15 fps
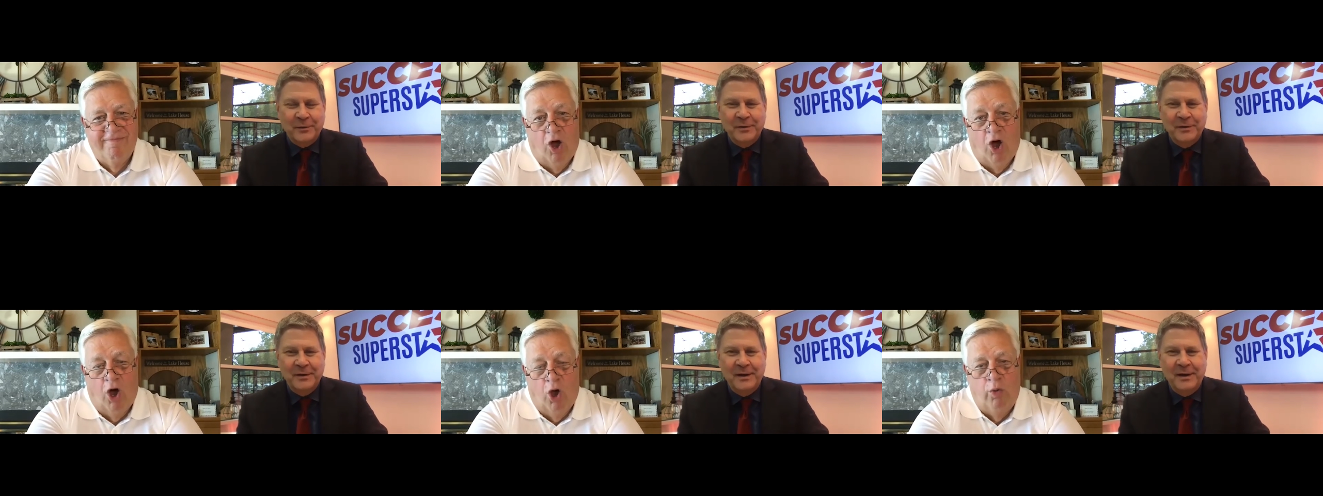
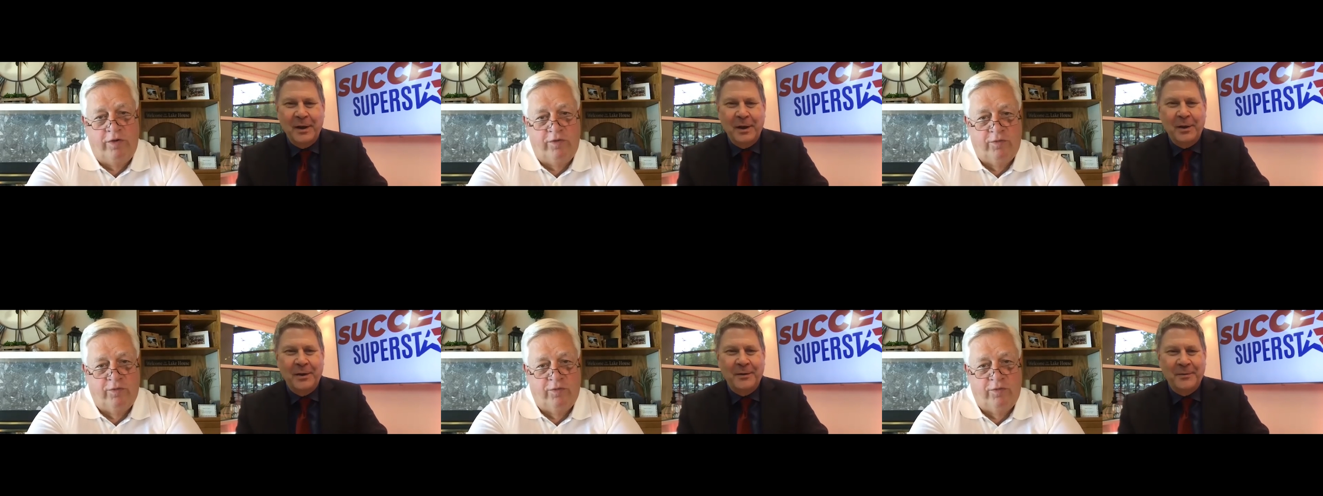
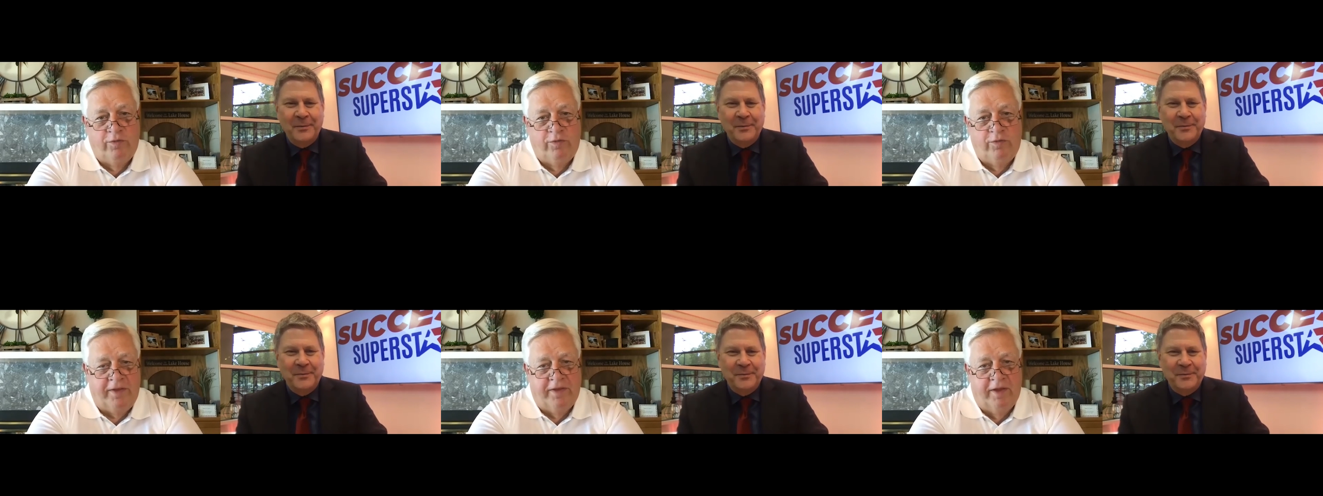Speaker 1: Always worry
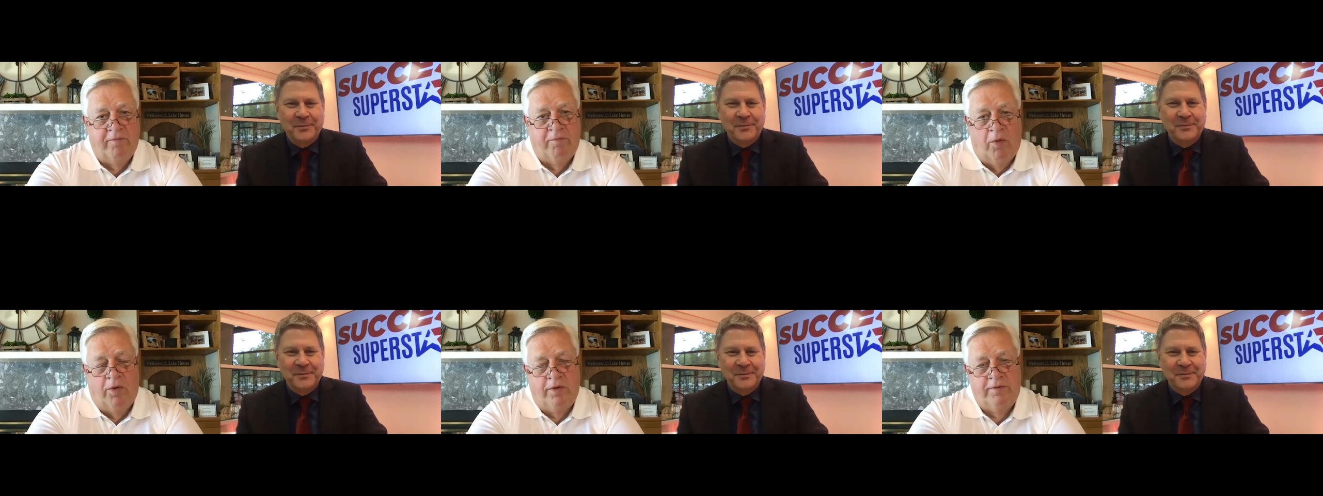about them
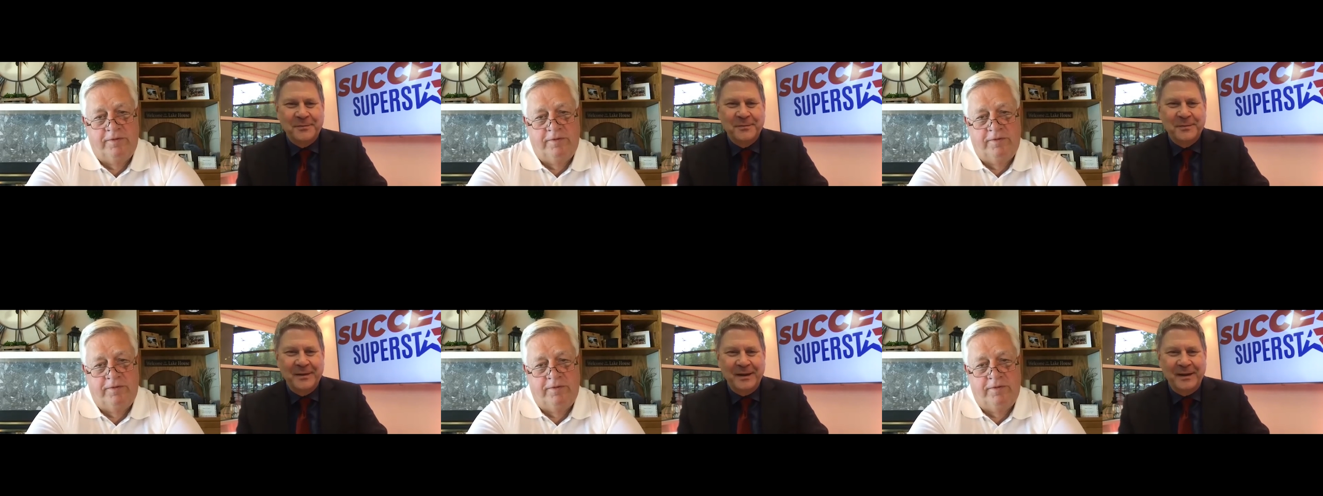more.
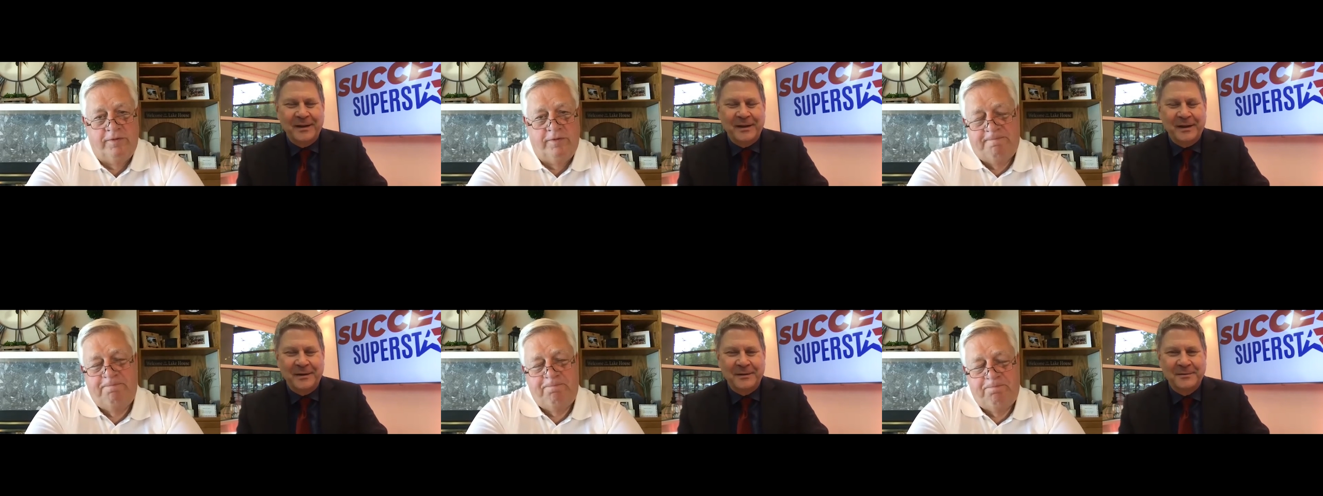
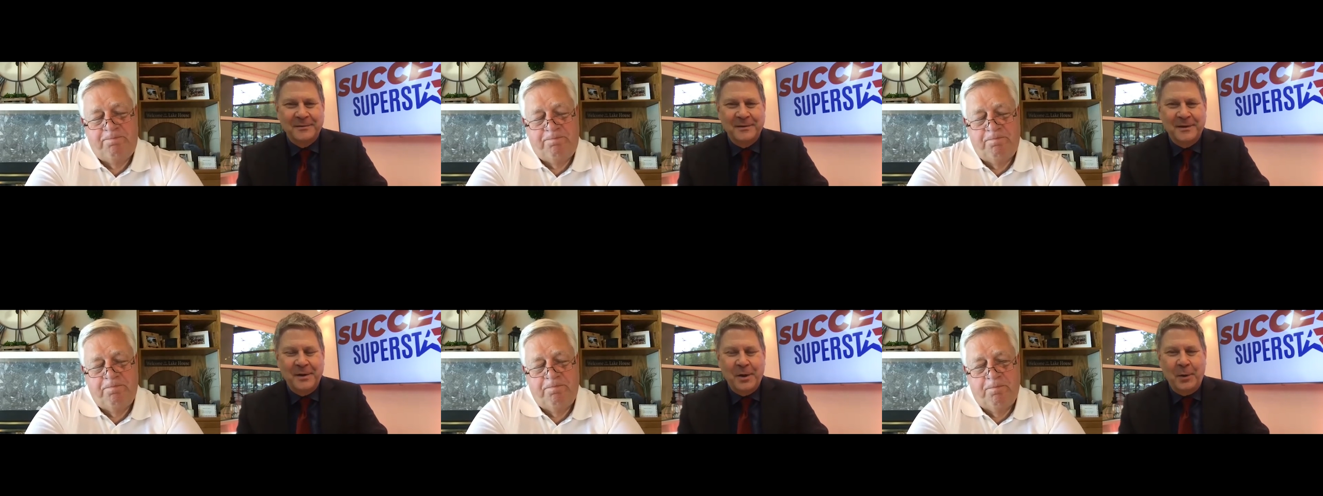
Speaker 2: Yeah.
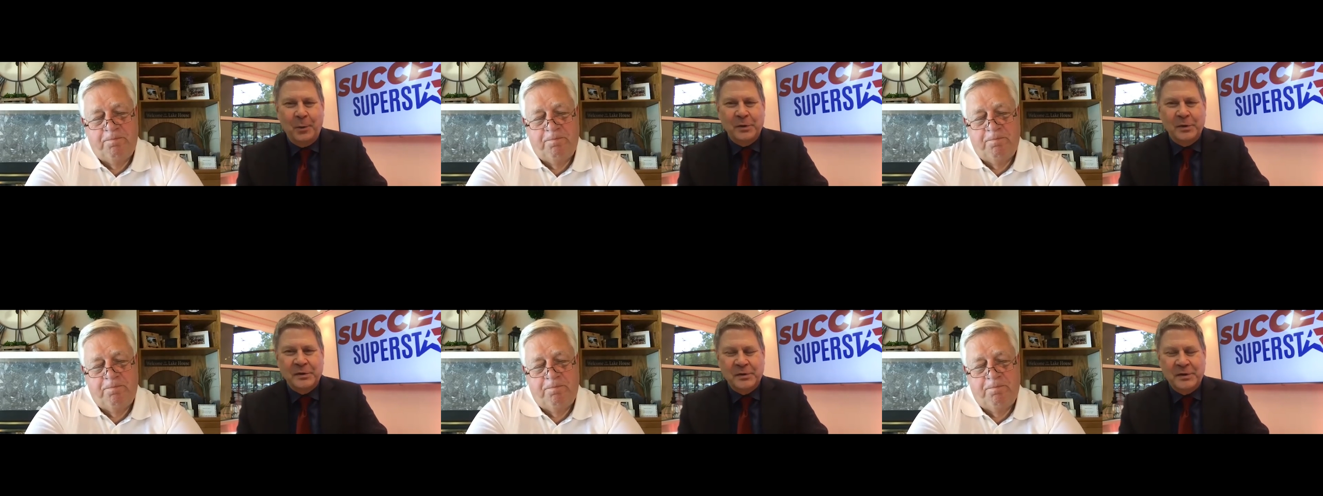Well,
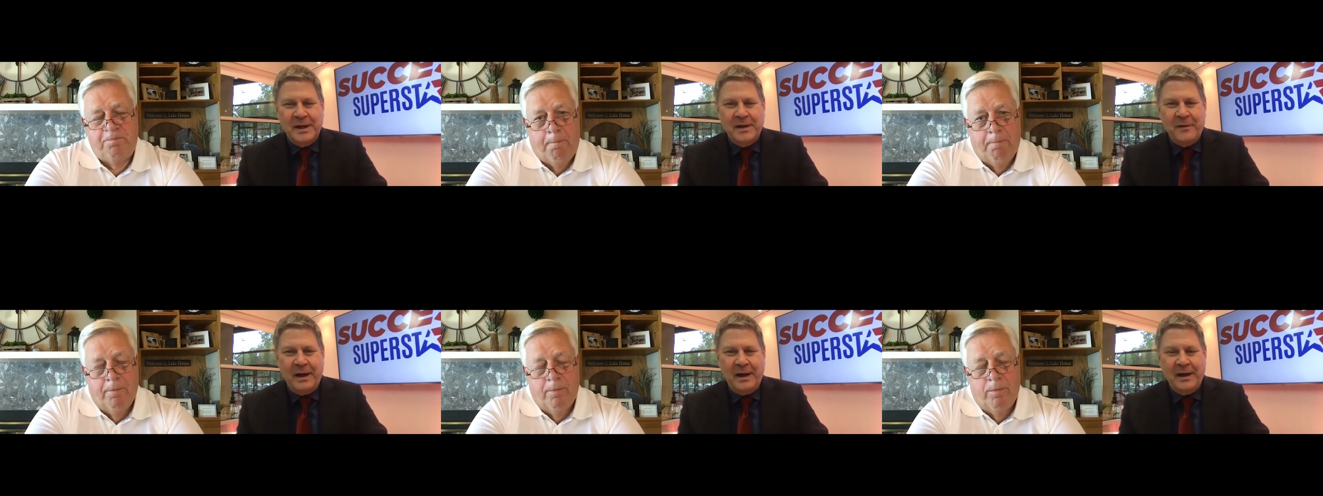so Steve,
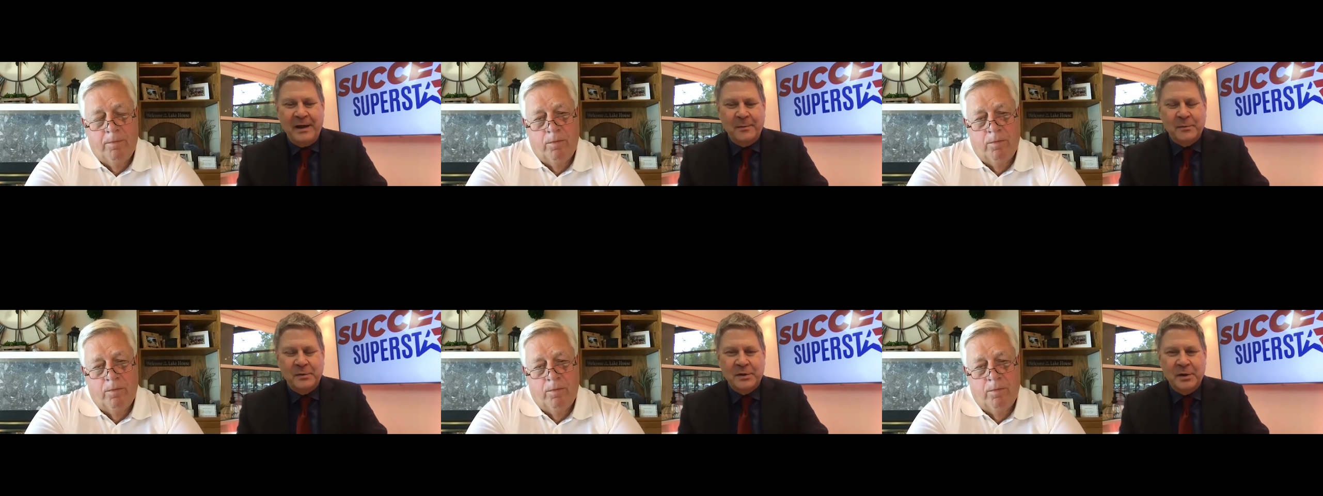I
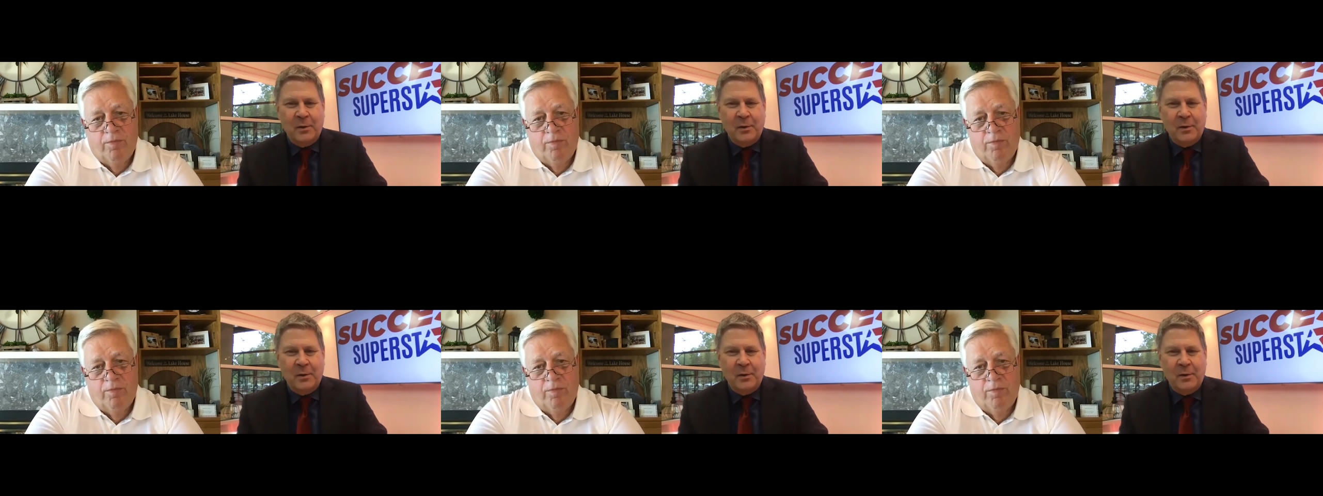am so